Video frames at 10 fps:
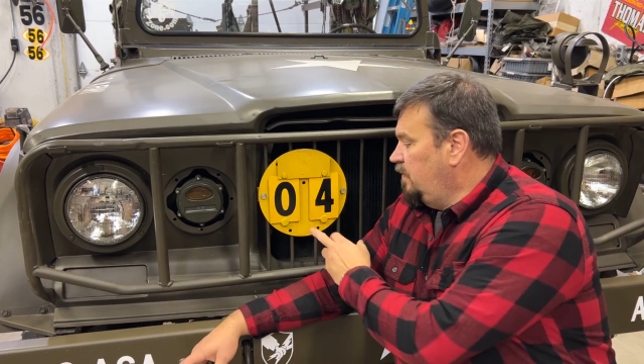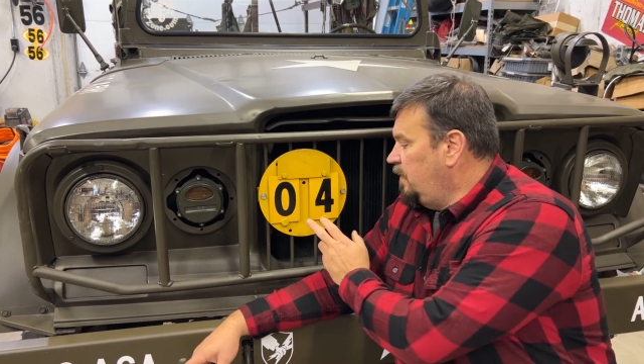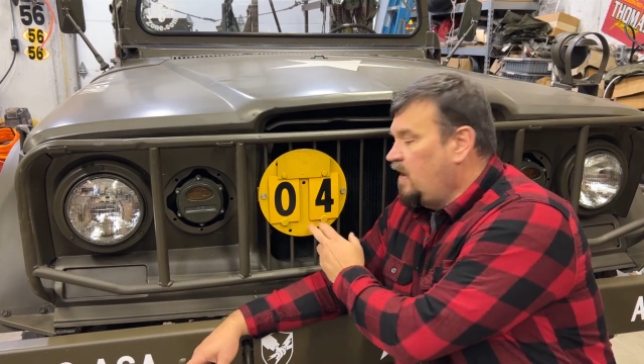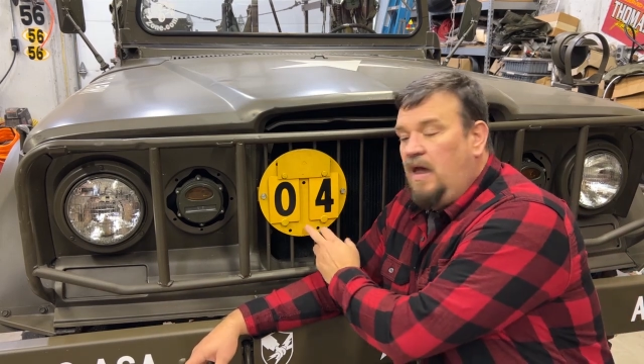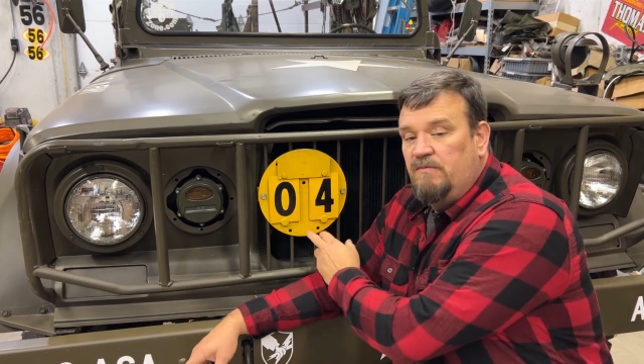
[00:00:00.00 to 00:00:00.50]

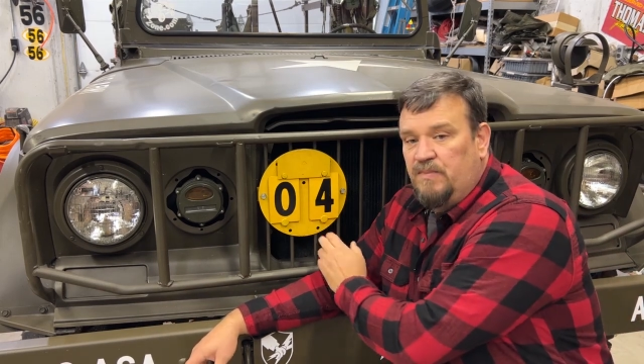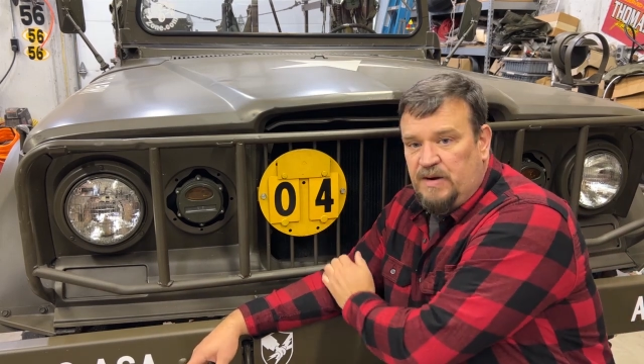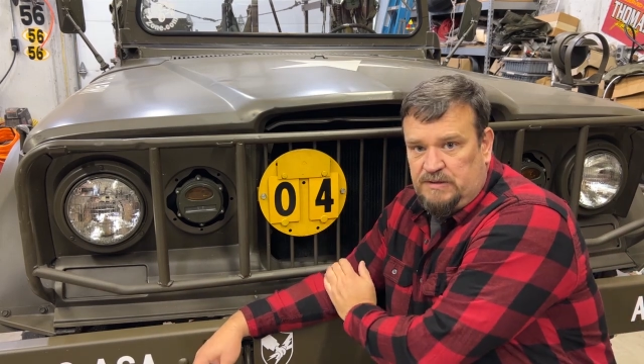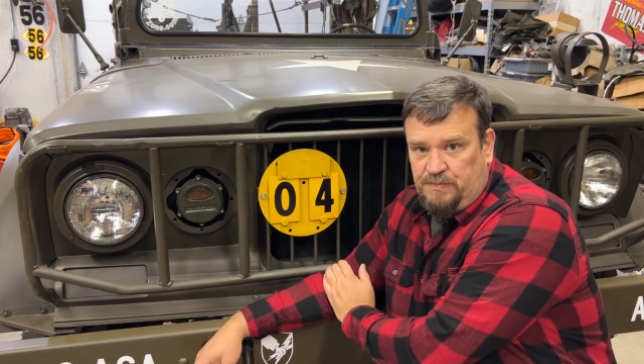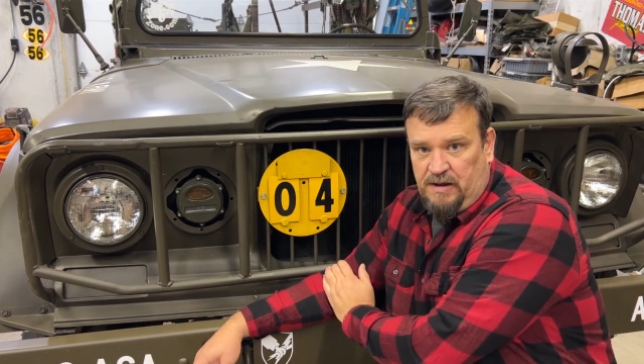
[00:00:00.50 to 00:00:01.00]
have a
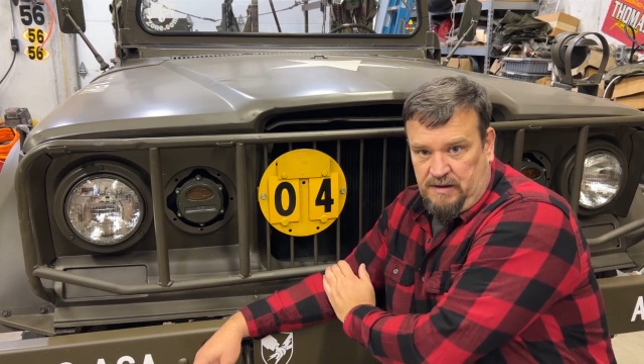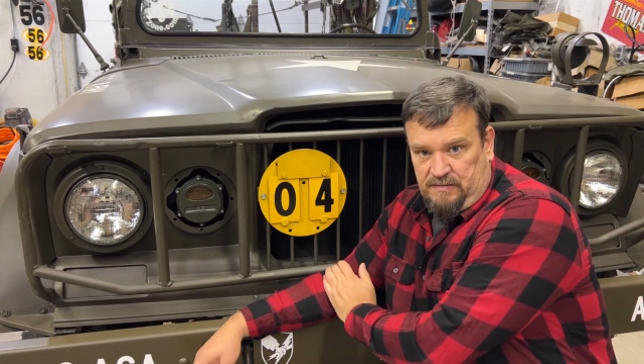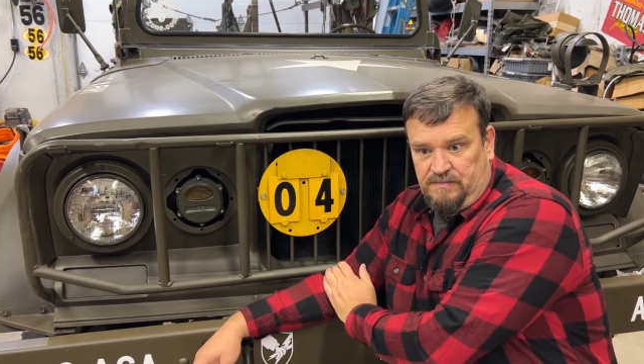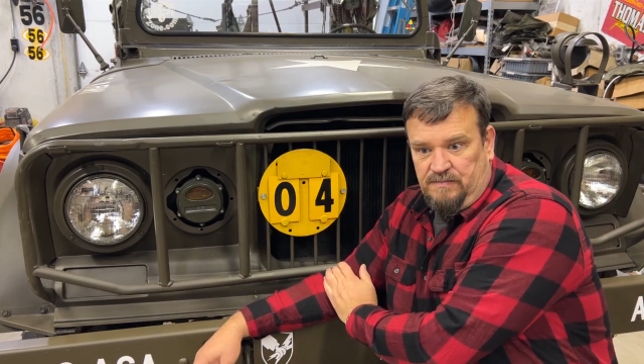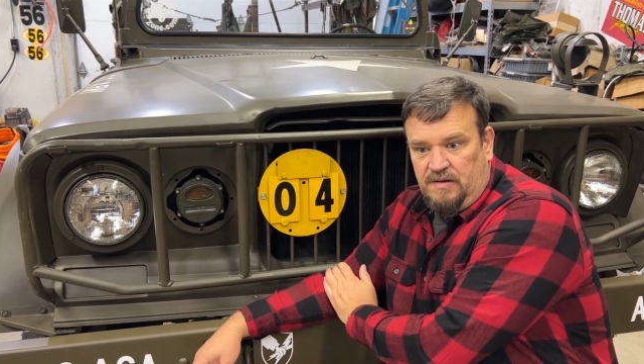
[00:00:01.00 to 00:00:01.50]
bridge plate.
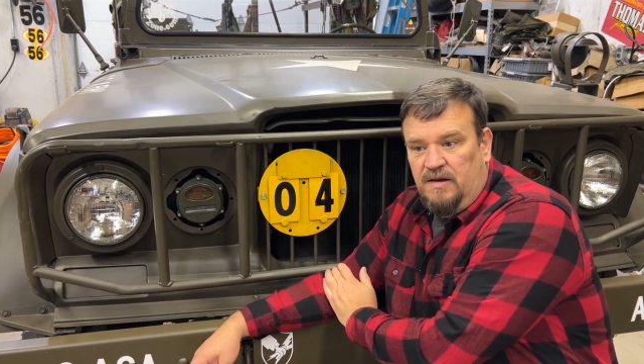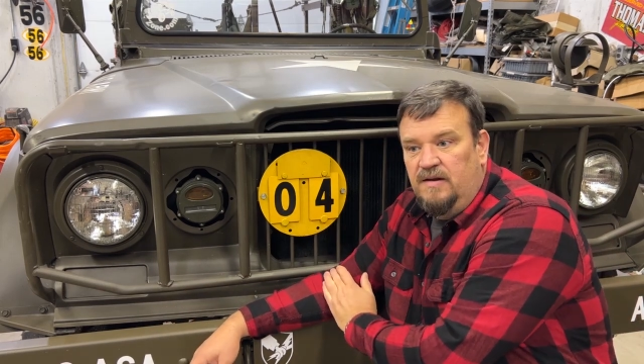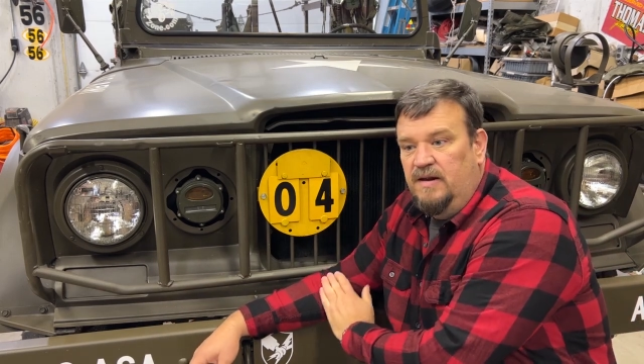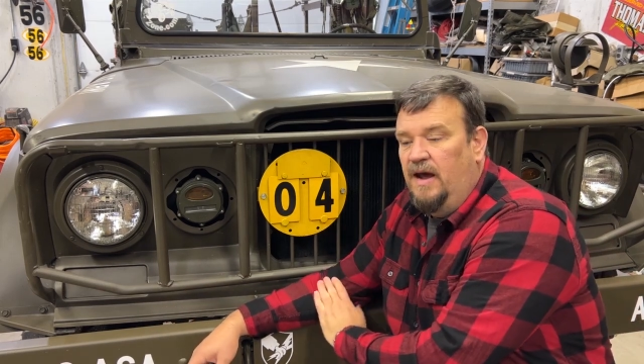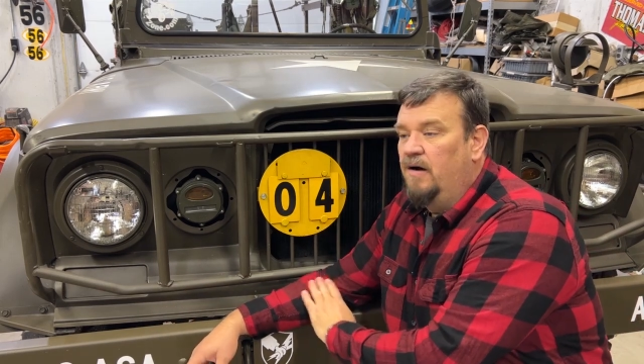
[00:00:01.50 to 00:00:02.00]

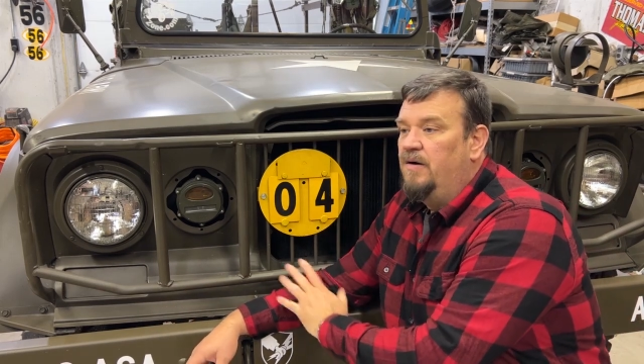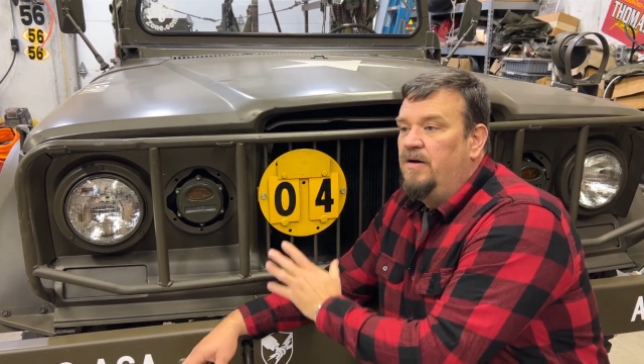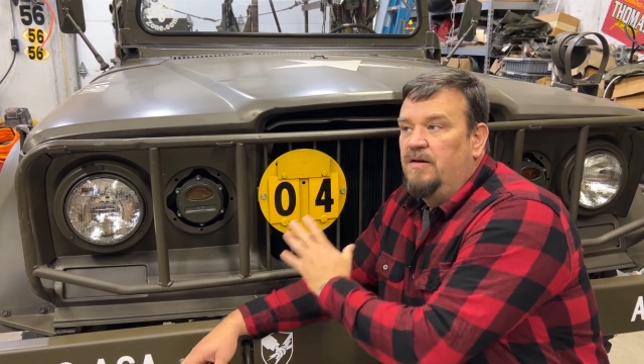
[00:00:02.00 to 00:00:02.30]
Now,